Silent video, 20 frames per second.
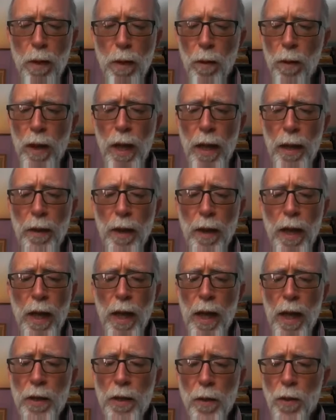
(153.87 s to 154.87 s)
Okay,
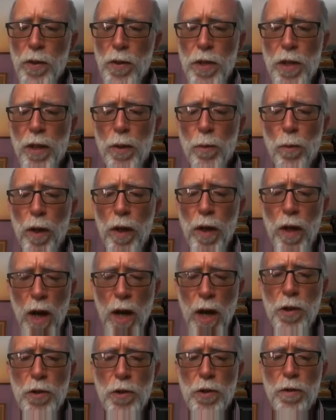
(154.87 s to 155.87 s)
and you also did the one on
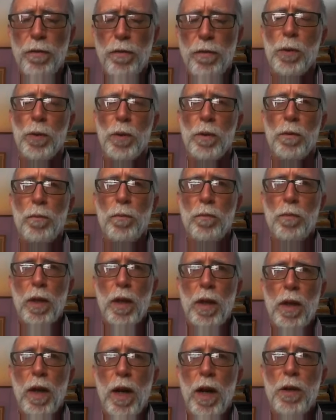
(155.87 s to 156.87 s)
hydrogen fuel.
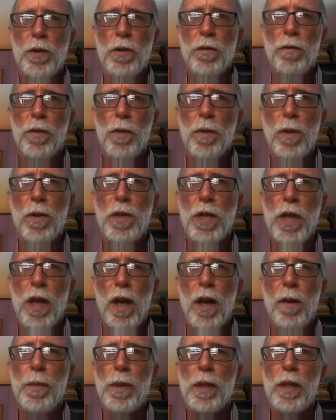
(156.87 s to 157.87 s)
Hydrogen fuel is an
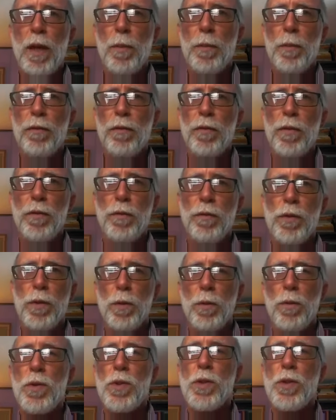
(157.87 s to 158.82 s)
up-and-coming fuel